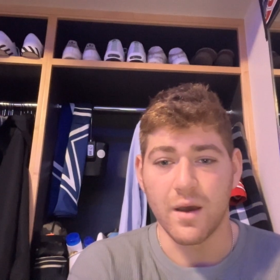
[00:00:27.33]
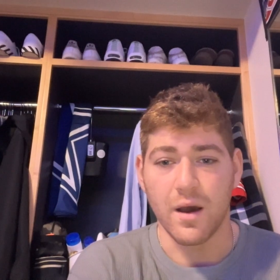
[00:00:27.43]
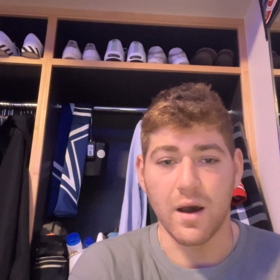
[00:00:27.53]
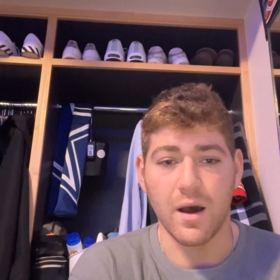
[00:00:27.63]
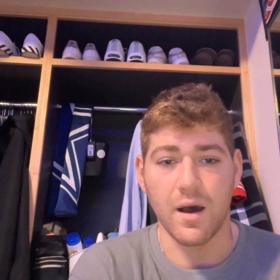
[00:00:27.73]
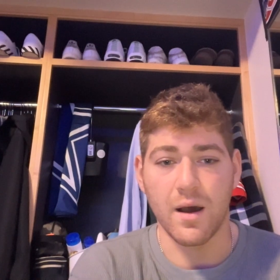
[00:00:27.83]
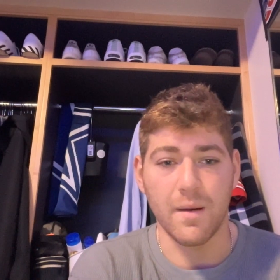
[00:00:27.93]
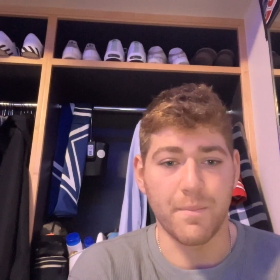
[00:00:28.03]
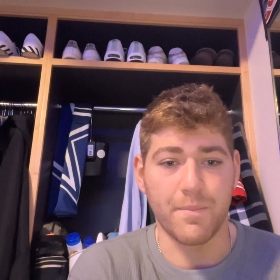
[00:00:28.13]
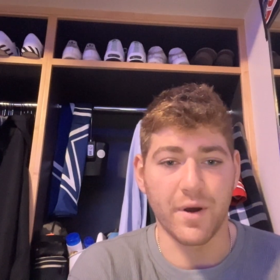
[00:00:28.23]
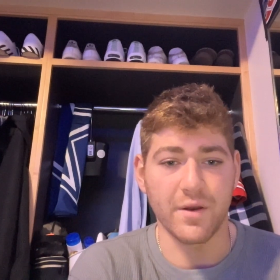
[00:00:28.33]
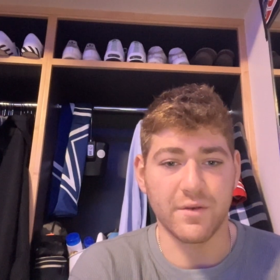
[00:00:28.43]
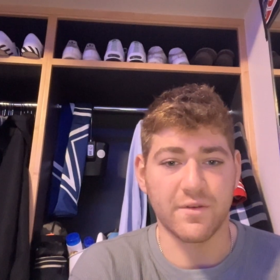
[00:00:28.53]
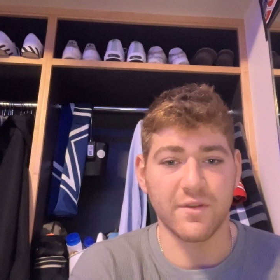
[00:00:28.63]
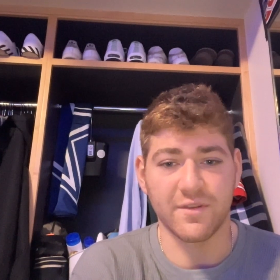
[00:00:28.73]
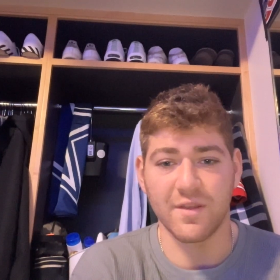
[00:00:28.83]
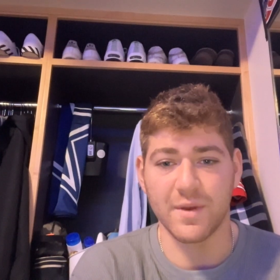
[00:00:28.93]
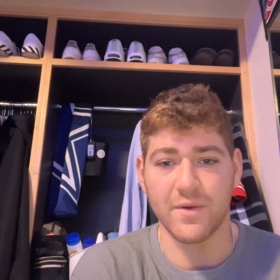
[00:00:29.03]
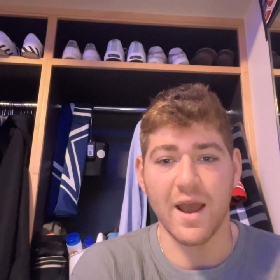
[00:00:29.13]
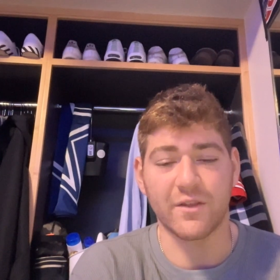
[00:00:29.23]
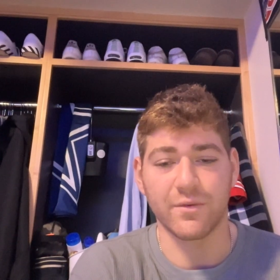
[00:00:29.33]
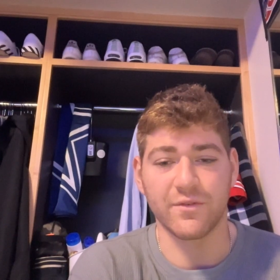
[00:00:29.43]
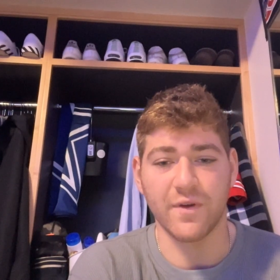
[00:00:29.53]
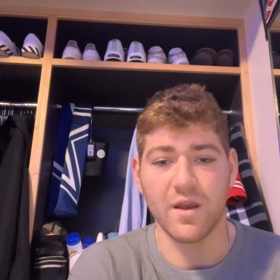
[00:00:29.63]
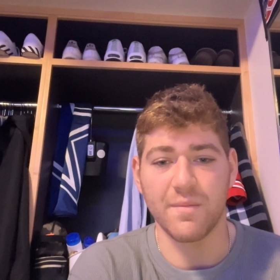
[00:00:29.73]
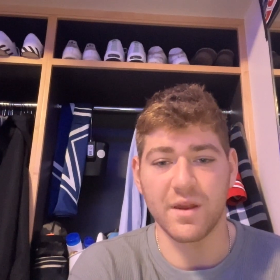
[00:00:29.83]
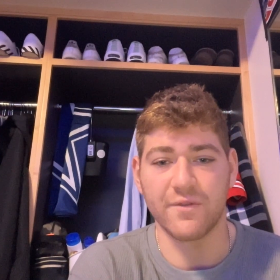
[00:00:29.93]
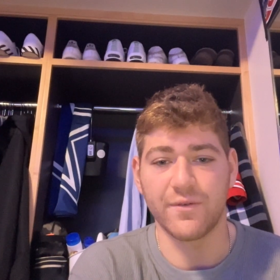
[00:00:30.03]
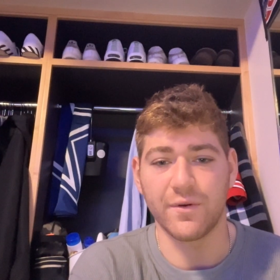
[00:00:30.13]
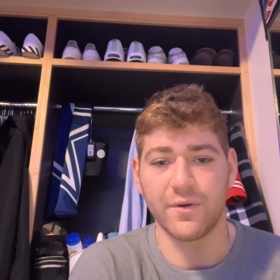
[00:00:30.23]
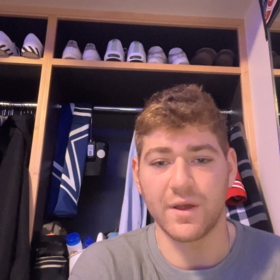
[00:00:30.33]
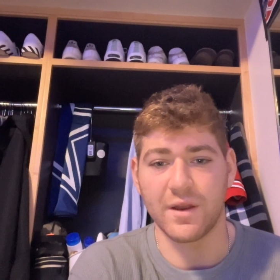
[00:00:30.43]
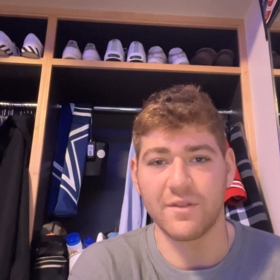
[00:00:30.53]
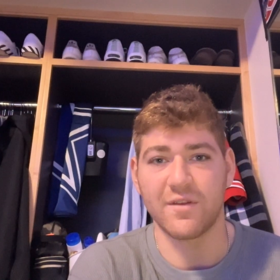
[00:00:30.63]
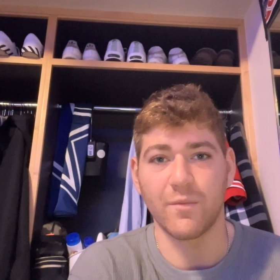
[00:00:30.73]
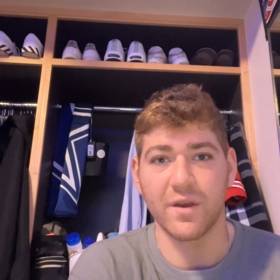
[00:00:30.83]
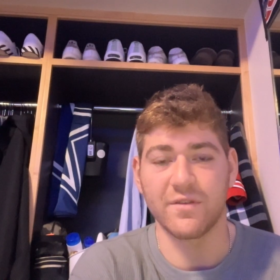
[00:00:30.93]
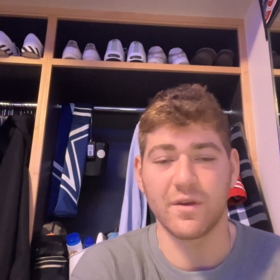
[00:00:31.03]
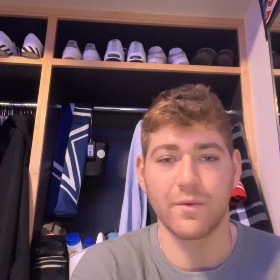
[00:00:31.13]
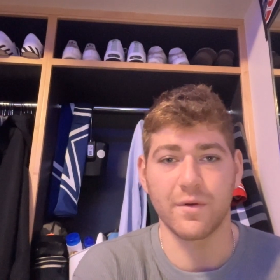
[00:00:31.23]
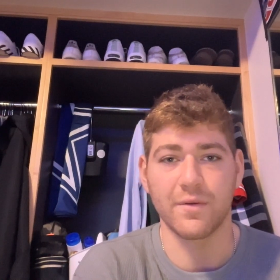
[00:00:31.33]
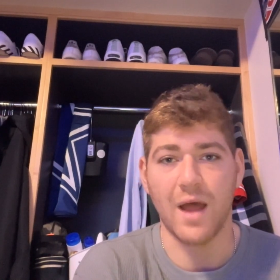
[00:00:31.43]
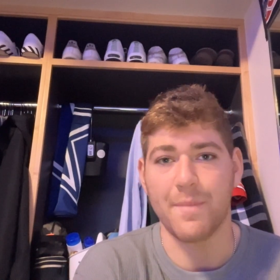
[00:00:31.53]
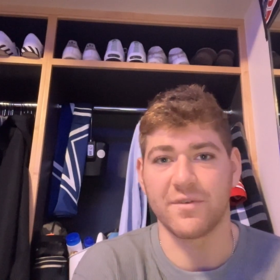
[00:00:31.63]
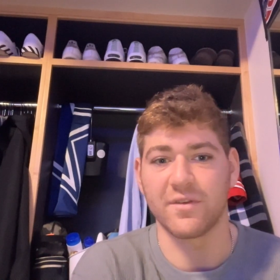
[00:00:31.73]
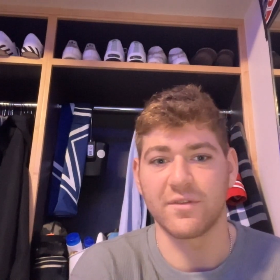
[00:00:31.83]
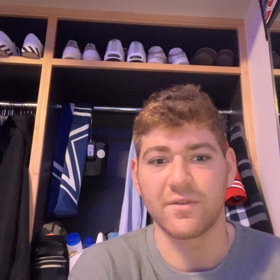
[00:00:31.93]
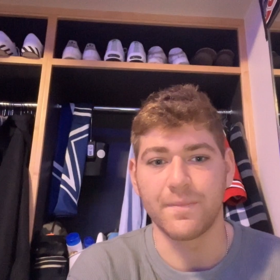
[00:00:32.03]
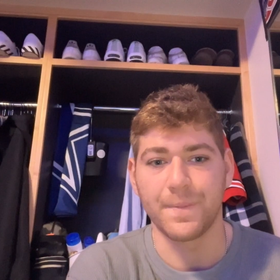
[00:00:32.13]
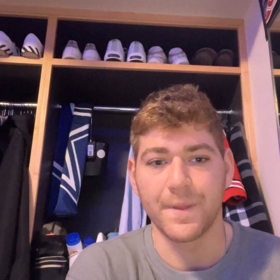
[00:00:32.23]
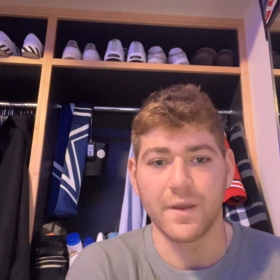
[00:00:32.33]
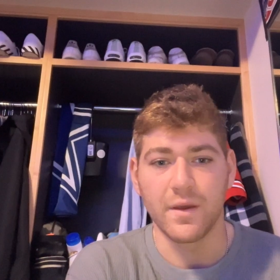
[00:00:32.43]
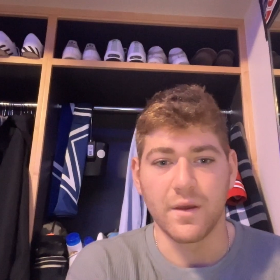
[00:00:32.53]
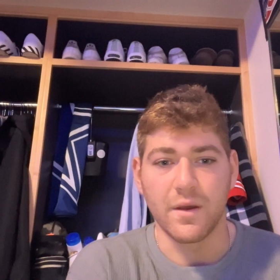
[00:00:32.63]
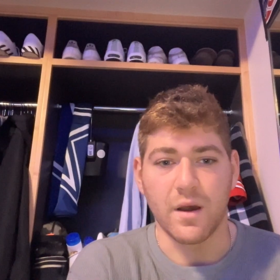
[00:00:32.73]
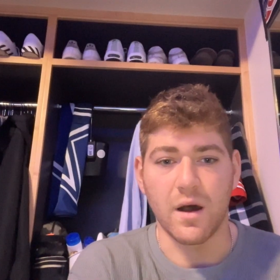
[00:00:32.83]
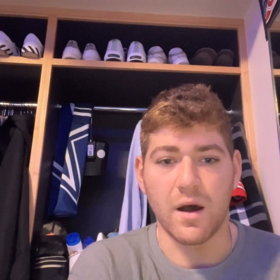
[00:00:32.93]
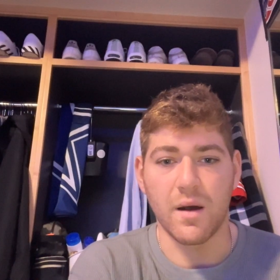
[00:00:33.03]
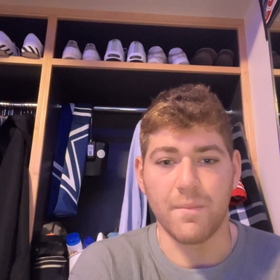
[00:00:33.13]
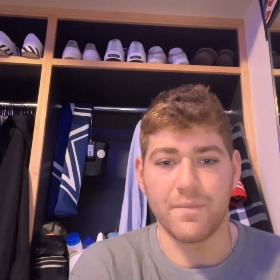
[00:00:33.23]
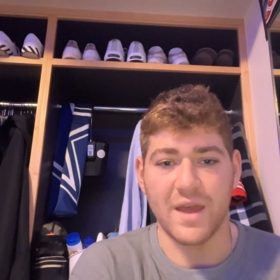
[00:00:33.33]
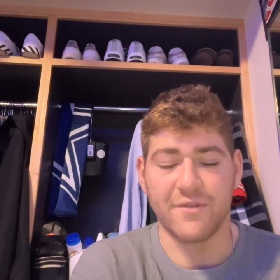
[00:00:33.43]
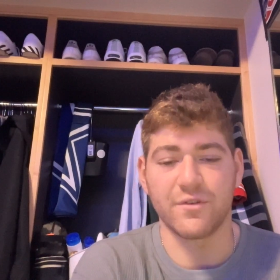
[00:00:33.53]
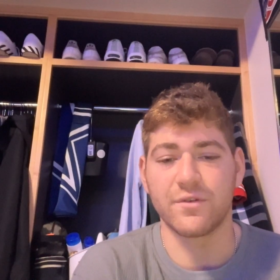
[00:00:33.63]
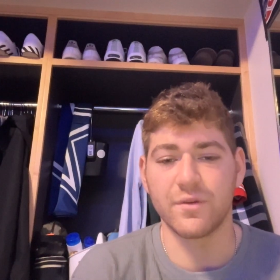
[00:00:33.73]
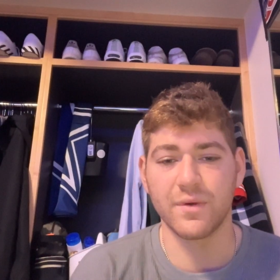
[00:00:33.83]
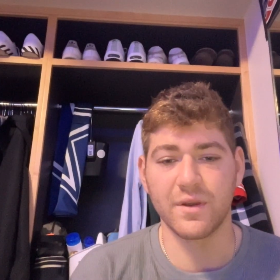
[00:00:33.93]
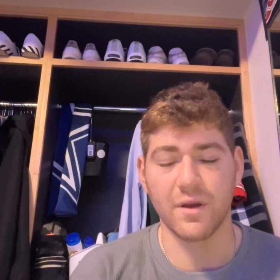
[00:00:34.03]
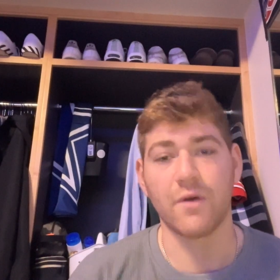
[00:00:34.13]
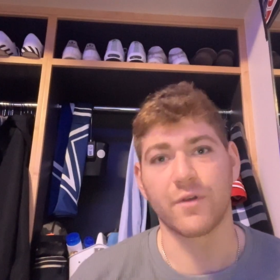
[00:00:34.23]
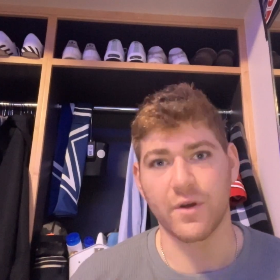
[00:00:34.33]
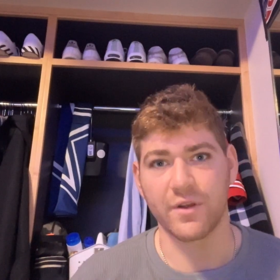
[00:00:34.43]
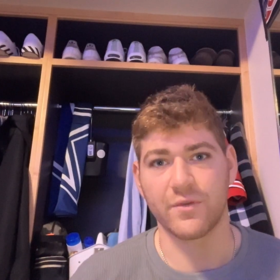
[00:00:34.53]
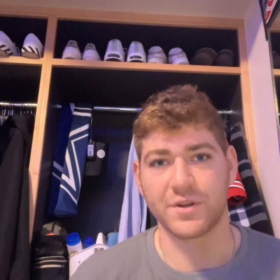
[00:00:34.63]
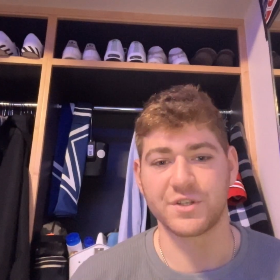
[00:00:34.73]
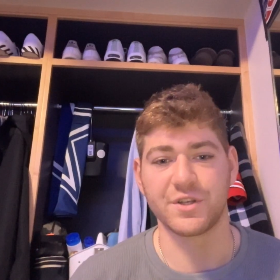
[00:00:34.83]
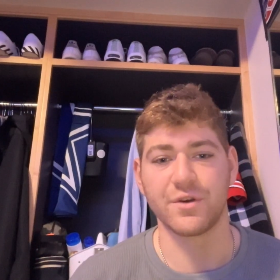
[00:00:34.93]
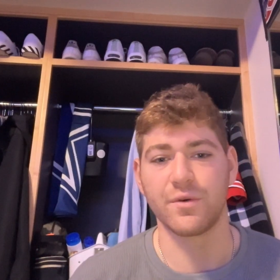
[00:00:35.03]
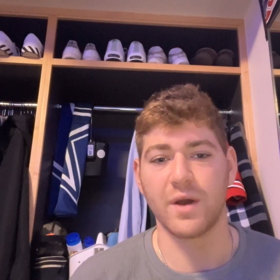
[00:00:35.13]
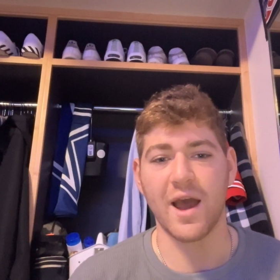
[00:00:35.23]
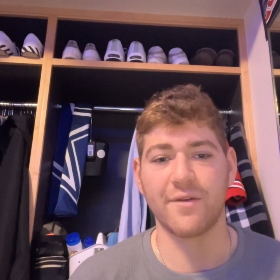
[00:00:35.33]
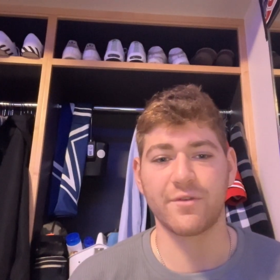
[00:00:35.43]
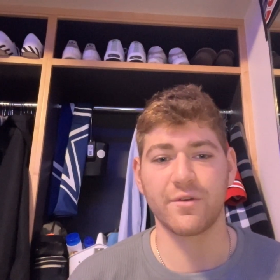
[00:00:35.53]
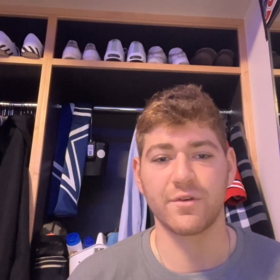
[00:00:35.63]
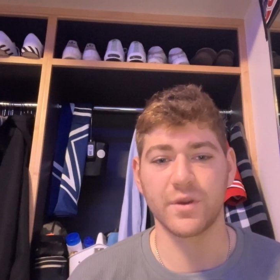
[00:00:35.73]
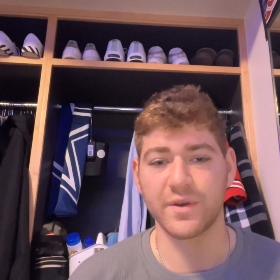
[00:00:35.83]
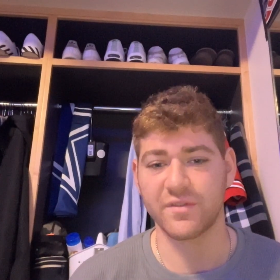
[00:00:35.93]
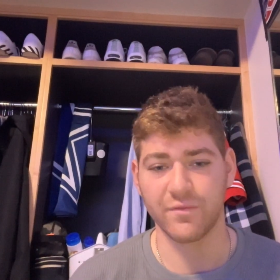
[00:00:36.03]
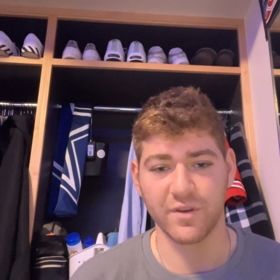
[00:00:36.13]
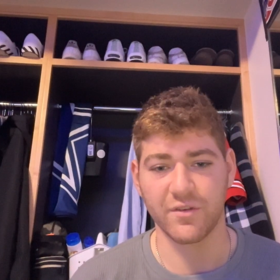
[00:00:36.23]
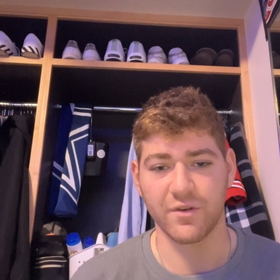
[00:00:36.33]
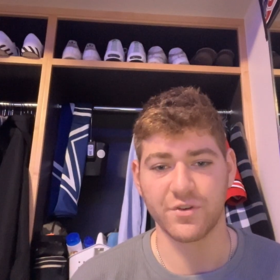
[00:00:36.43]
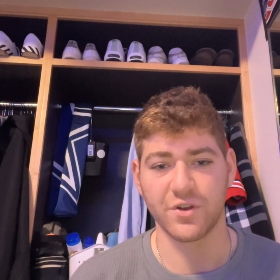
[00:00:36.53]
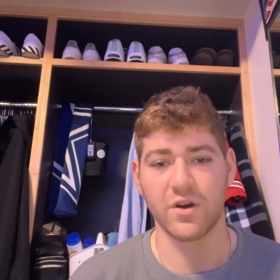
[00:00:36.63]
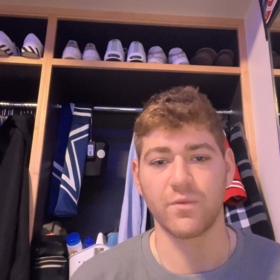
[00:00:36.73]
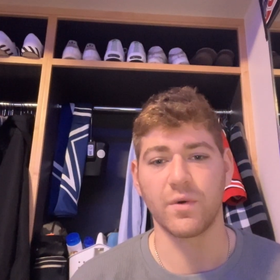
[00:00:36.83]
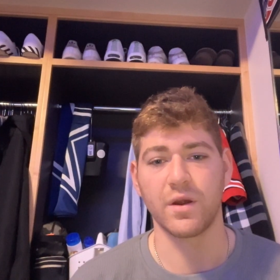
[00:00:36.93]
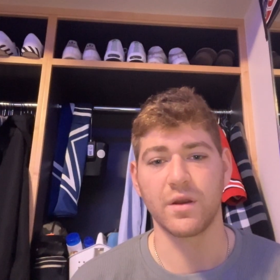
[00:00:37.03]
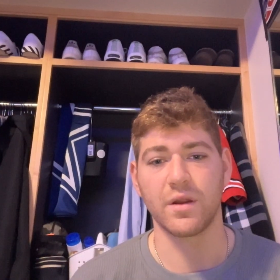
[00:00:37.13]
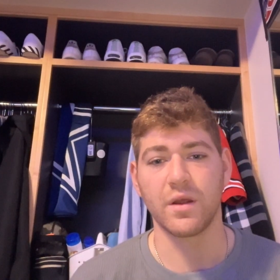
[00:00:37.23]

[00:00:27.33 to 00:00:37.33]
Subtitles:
But to see them interact was very meaningful, and in some ways they were opposites. After doing regarding question two, after doing some research on what